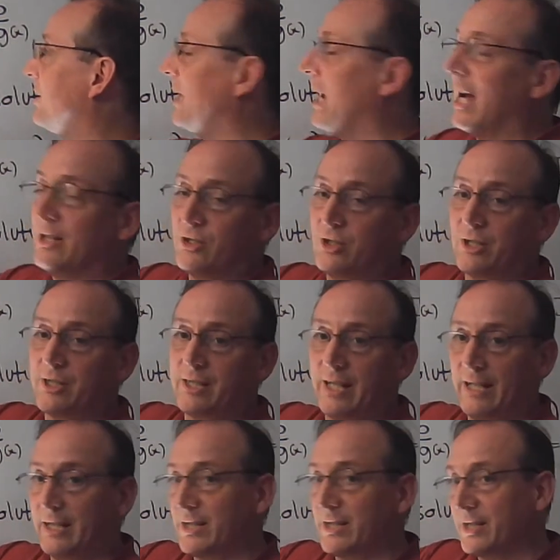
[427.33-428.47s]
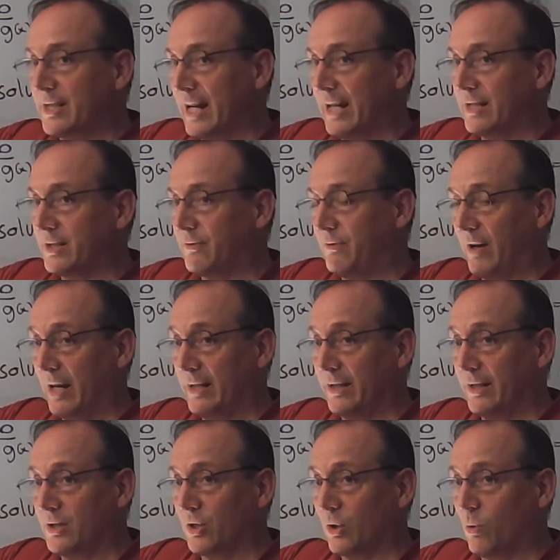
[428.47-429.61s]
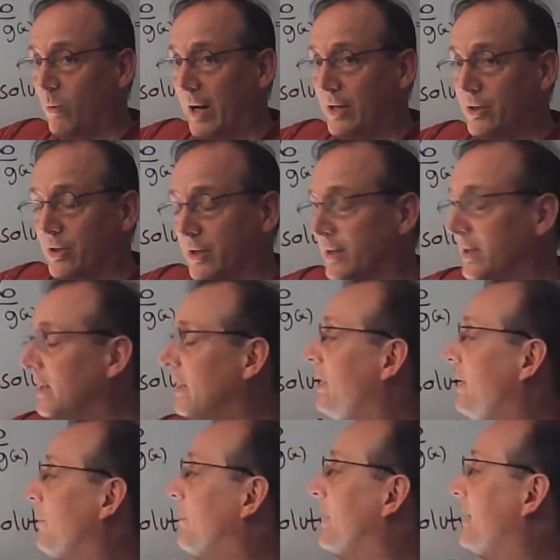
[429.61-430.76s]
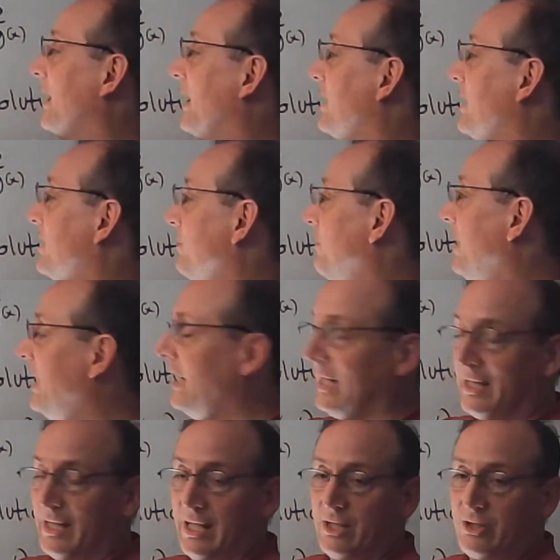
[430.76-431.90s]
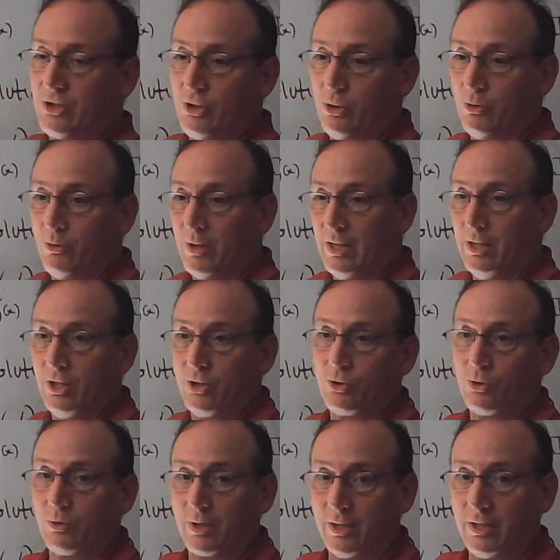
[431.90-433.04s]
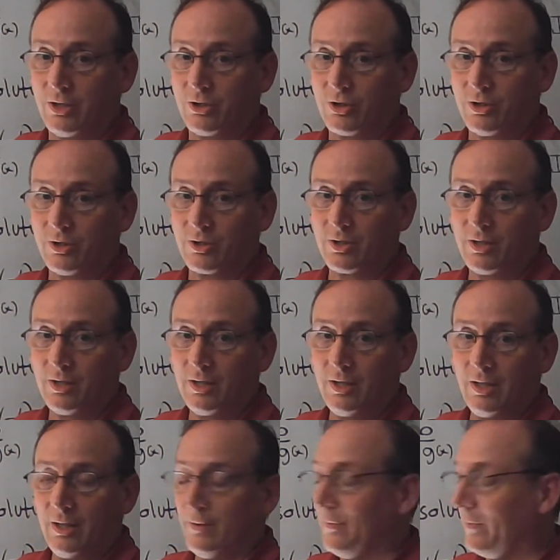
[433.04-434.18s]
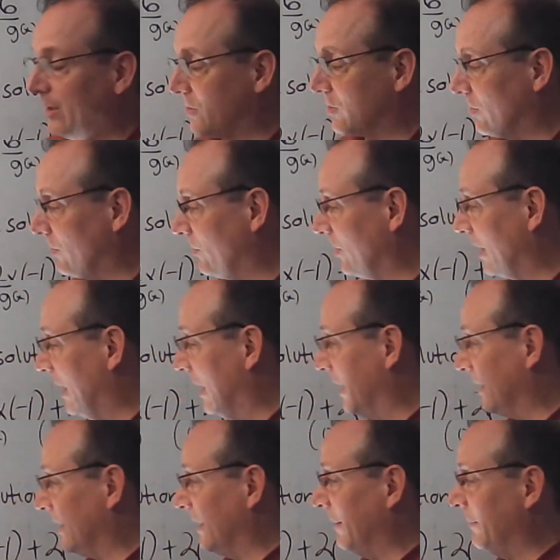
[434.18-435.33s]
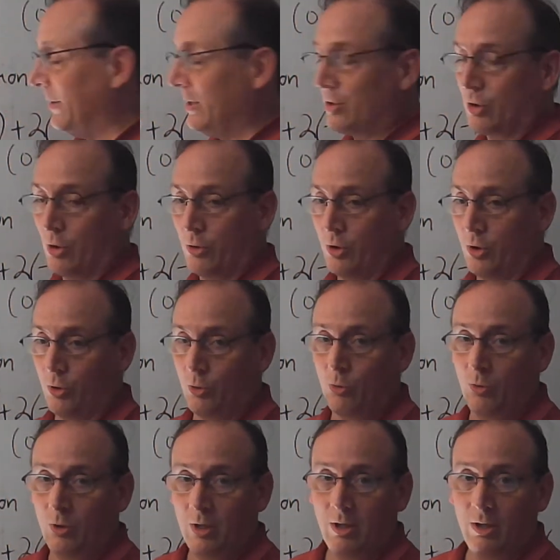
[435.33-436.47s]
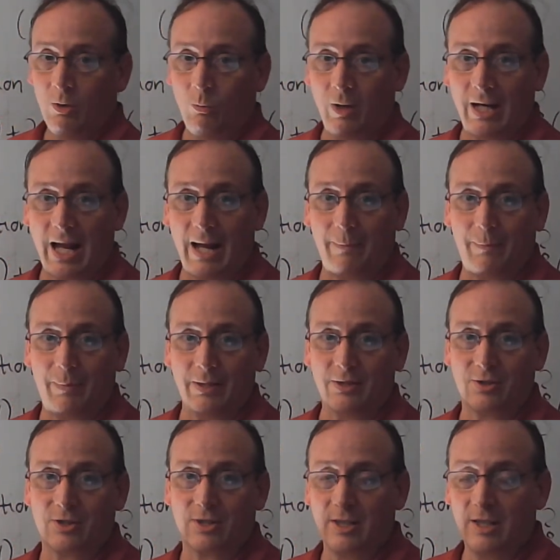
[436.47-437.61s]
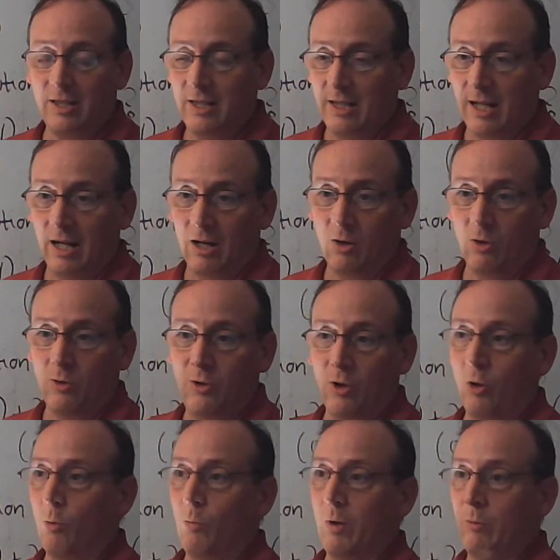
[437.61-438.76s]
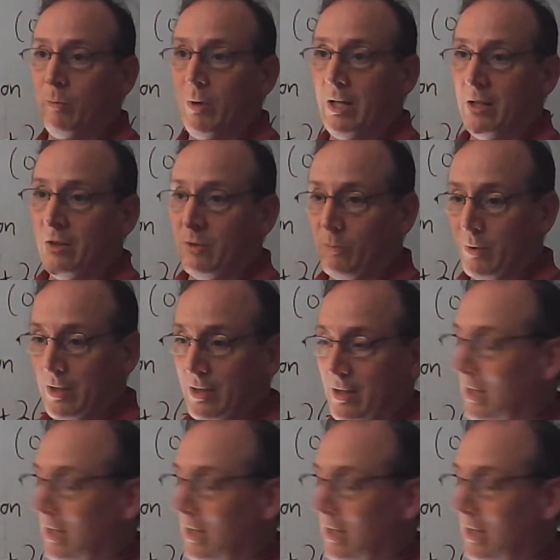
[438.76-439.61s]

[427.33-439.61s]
not just that it's satisfying this equation, but that it's meeting these 2 initial conditions. So let me show you what happens though when we